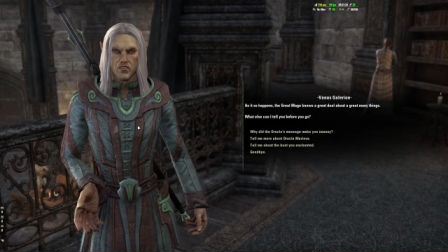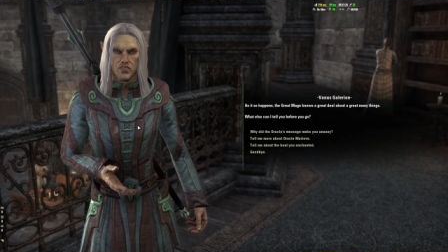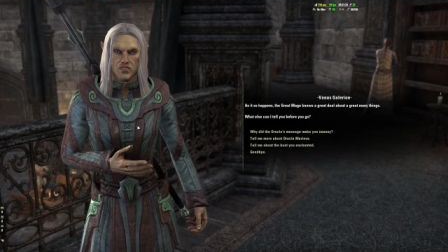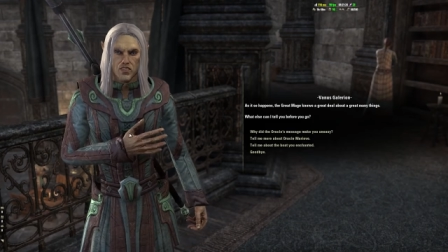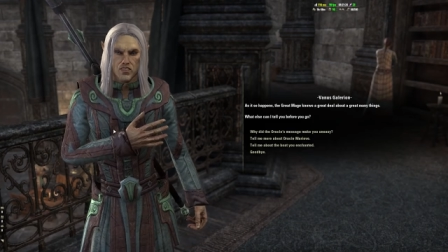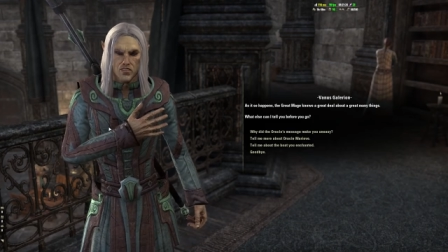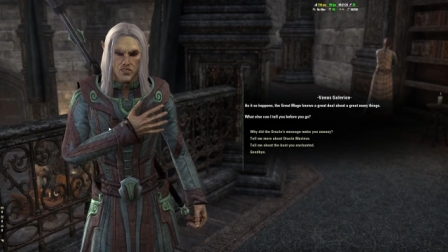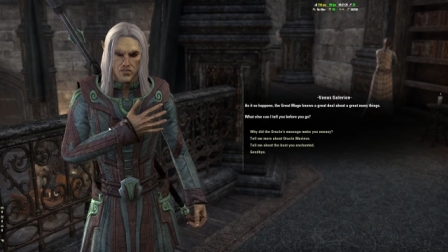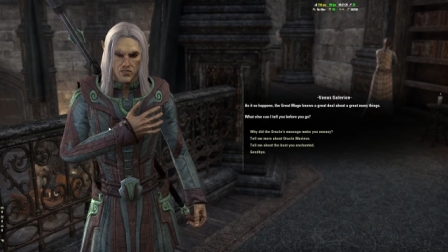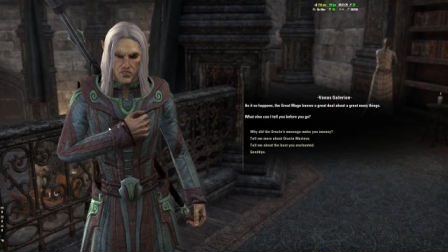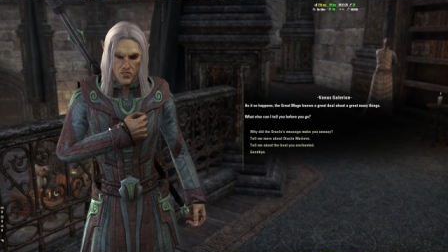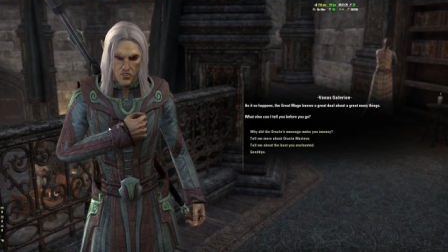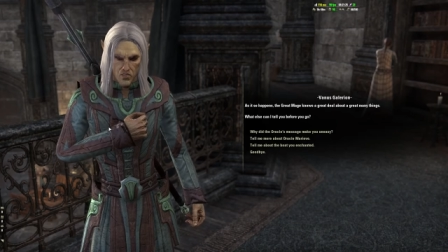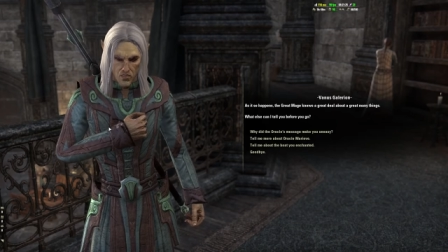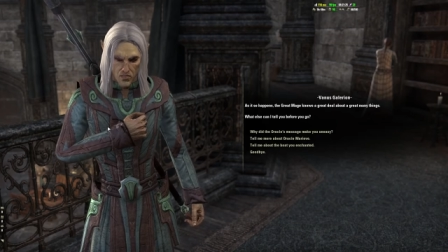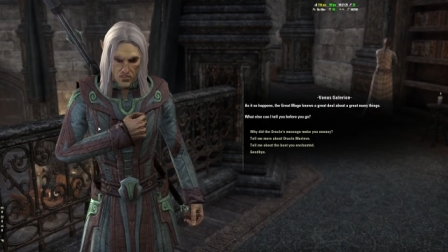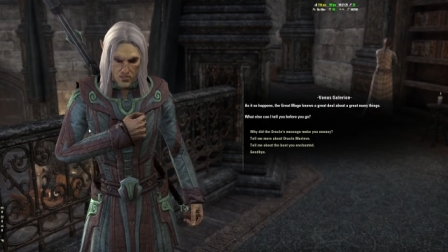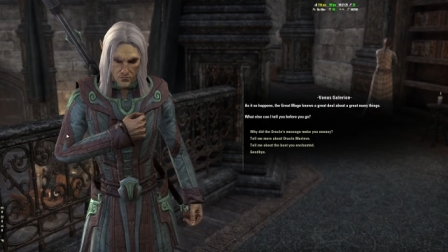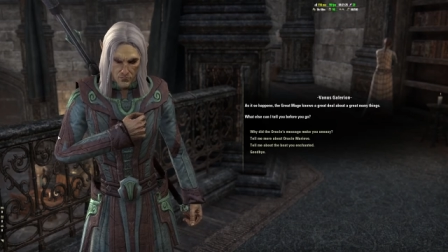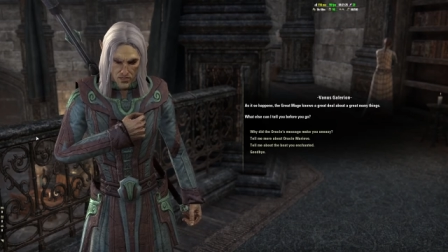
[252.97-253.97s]
As it
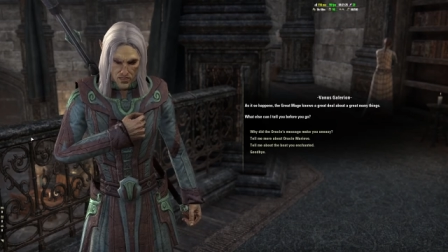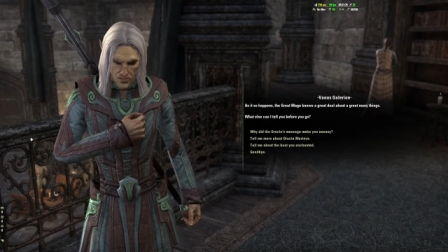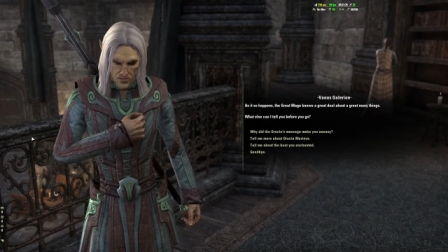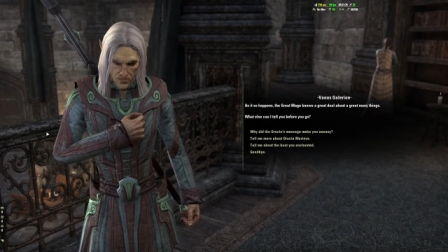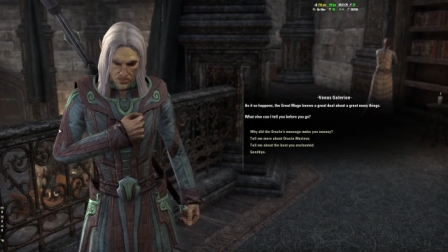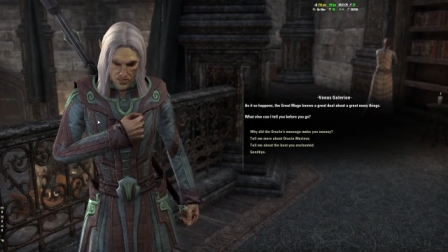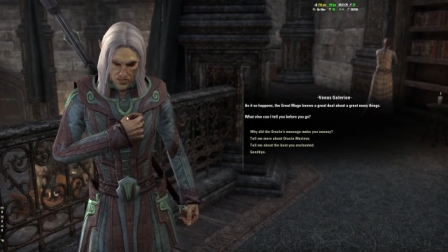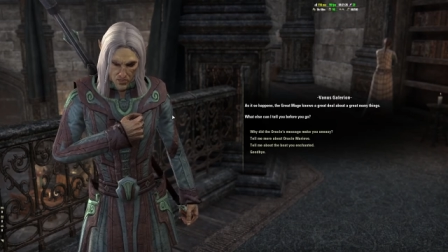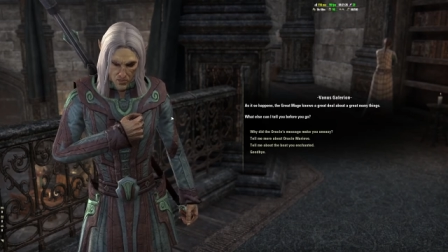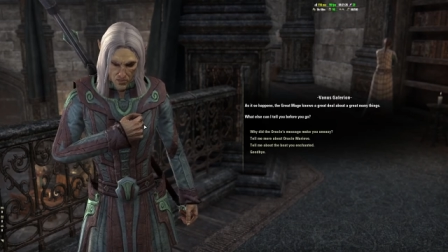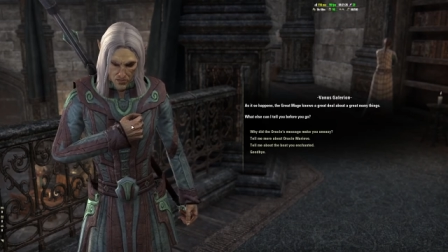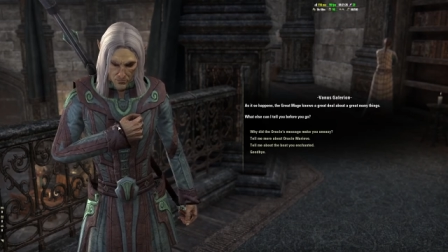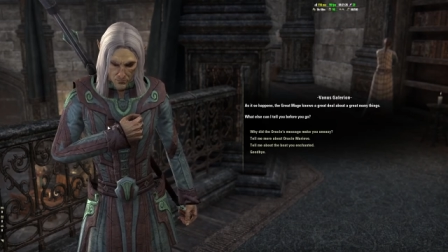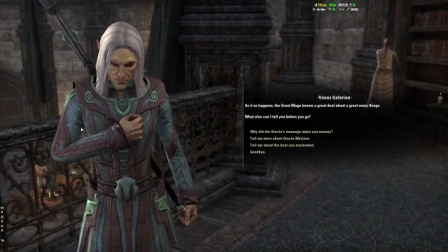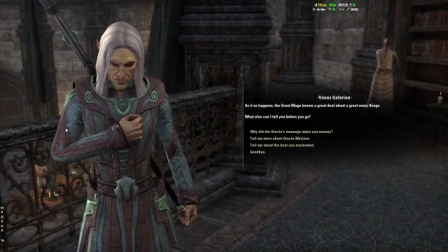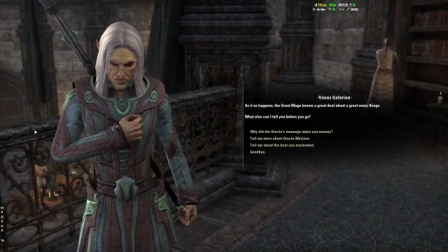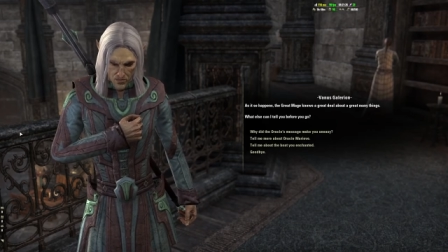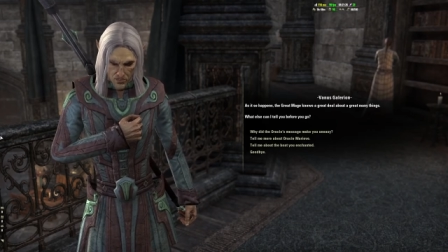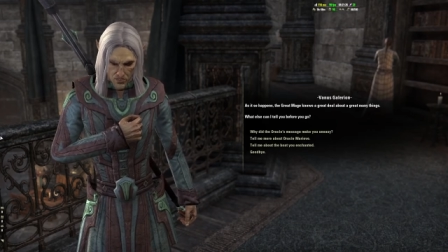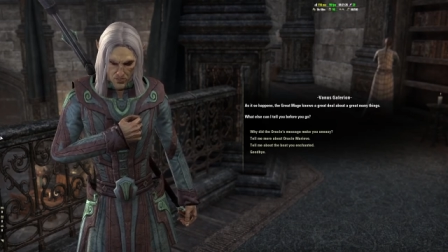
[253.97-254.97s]
so happens, the
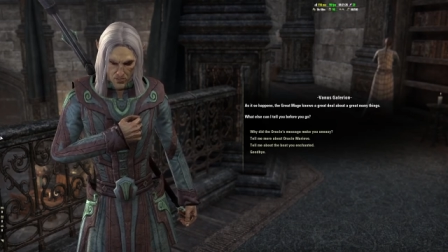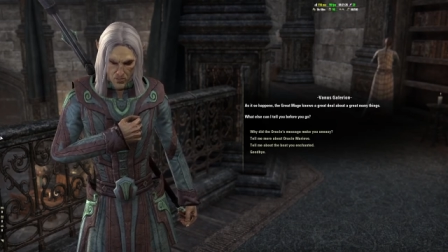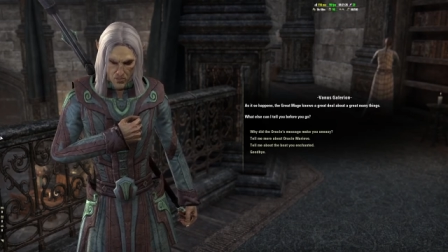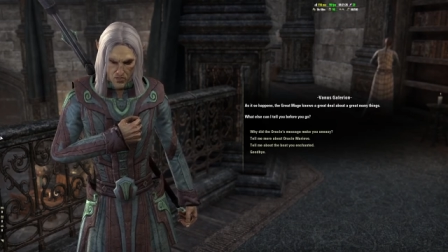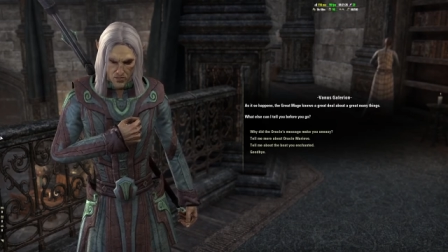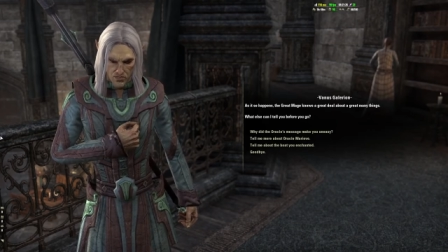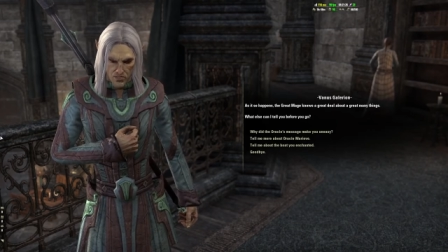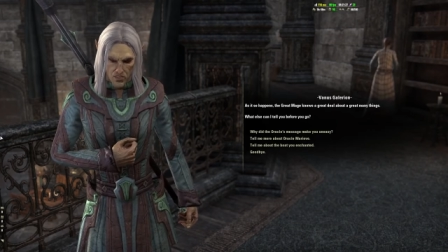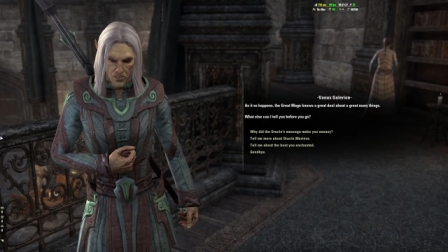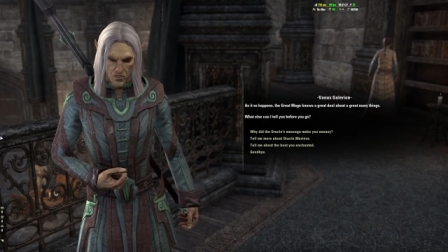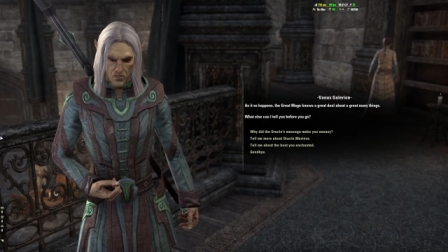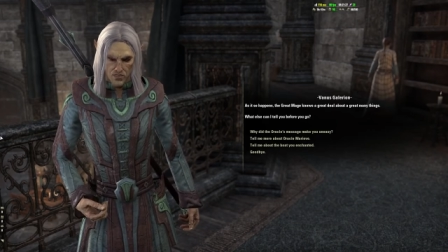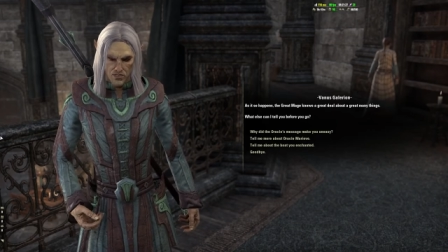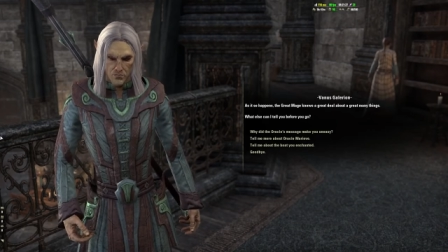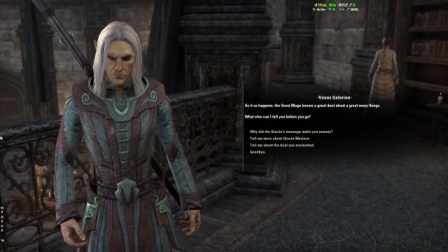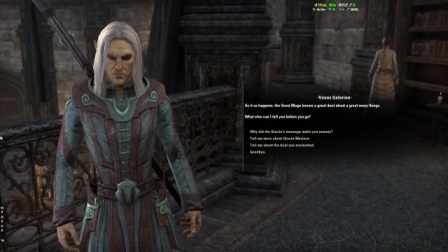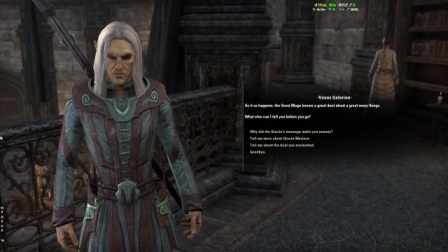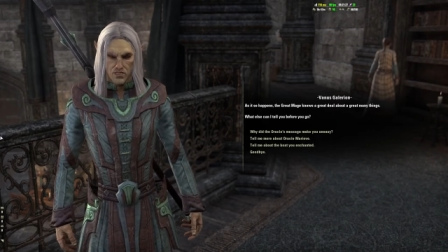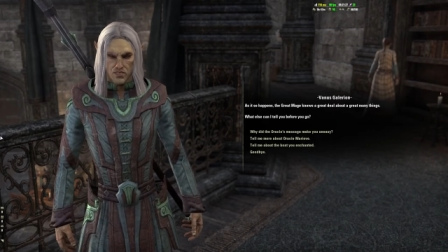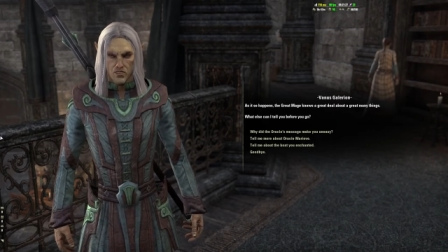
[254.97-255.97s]
great mage knows a
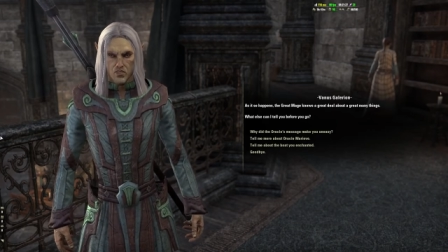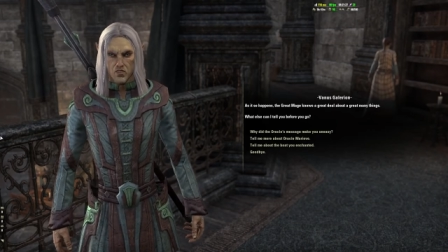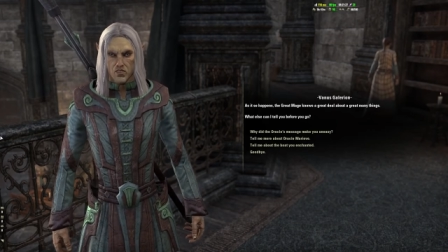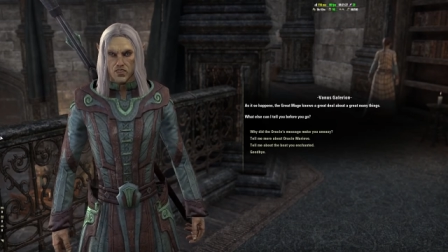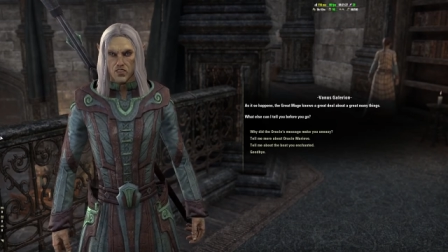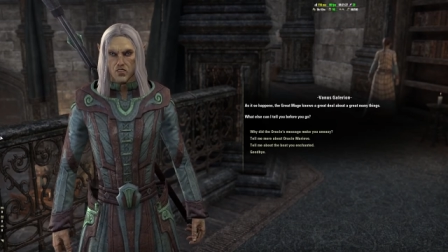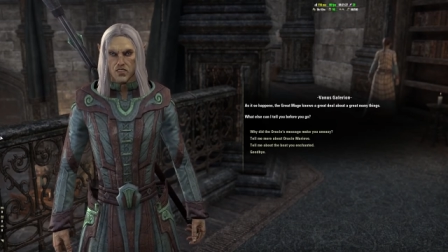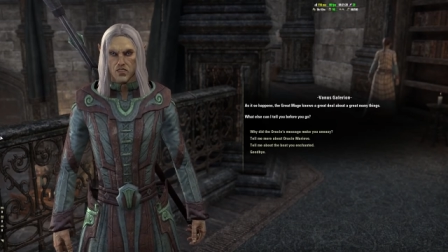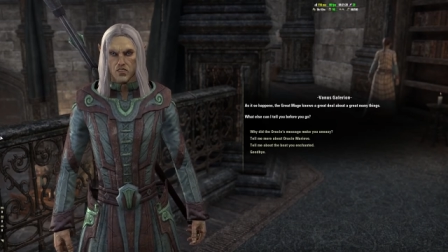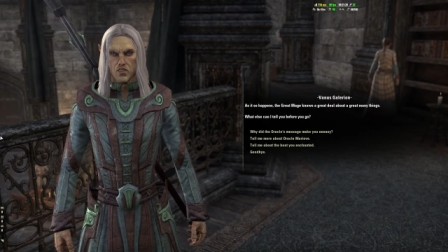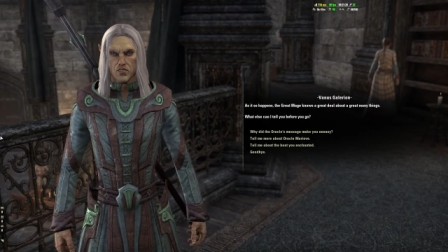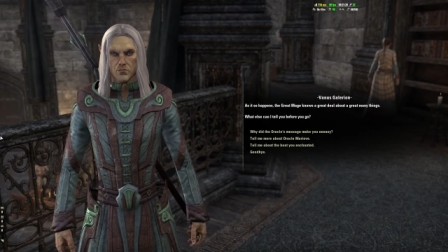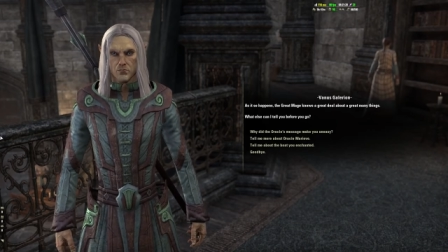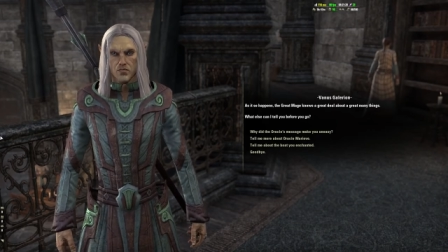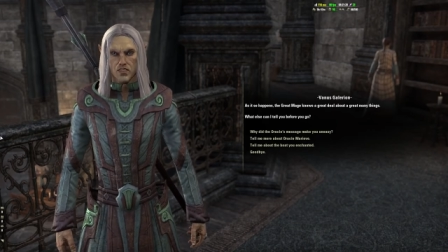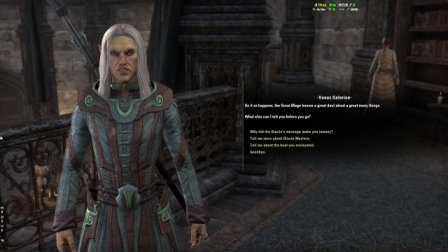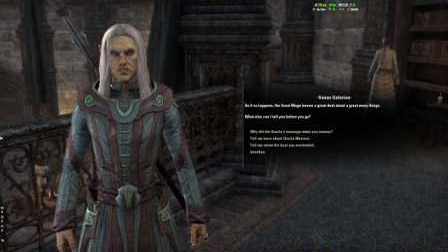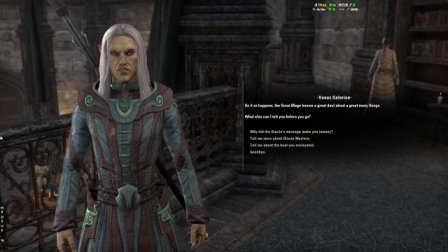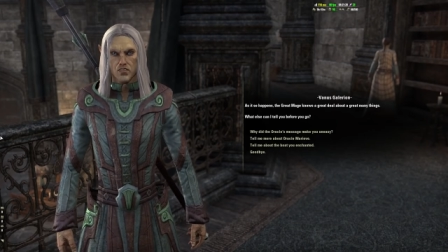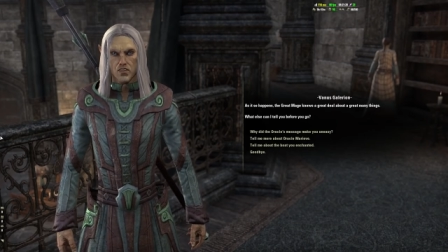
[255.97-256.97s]
great deal about a
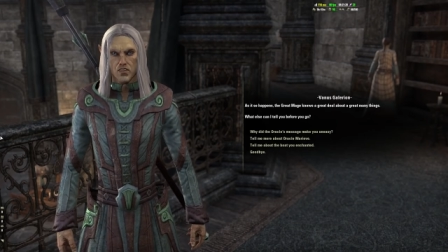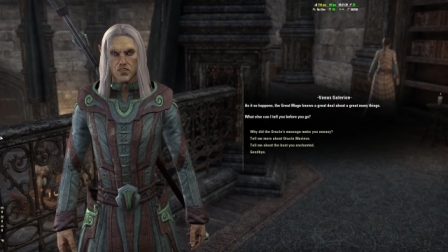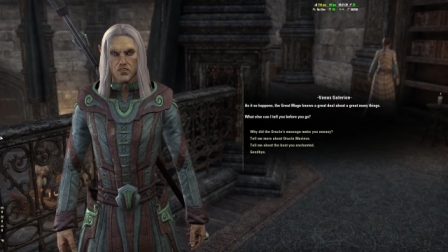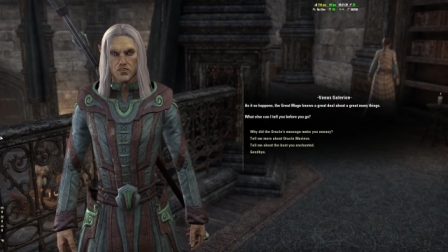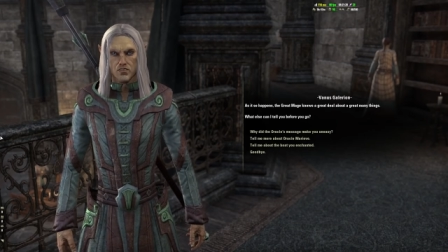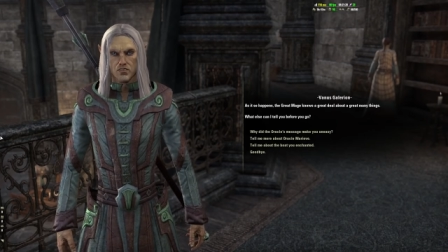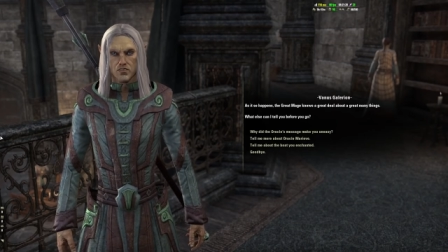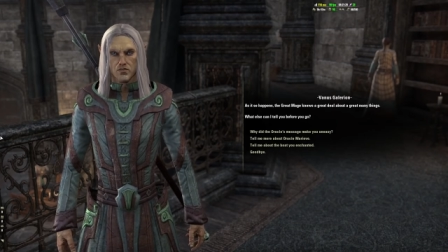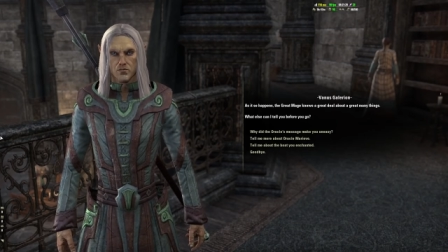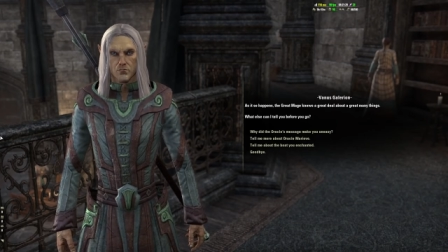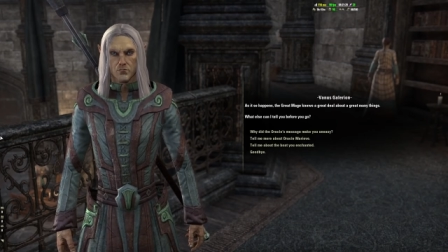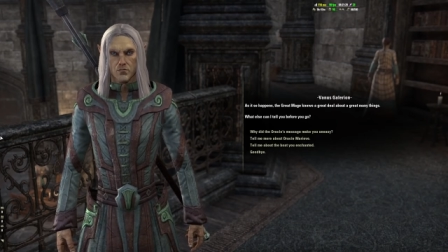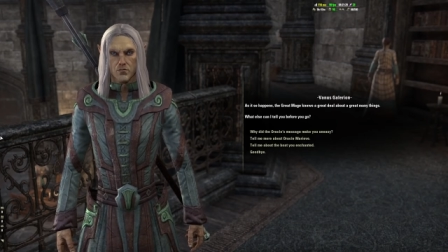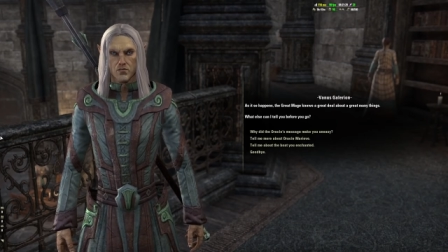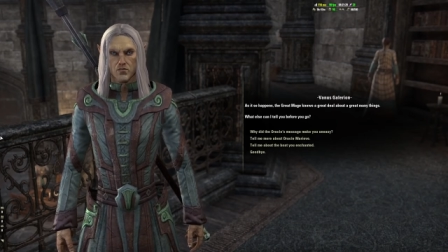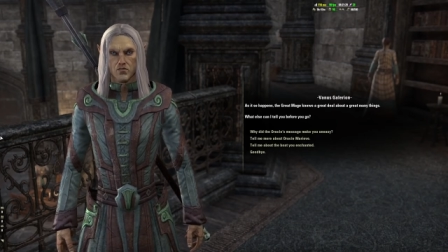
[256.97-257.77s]
great many things.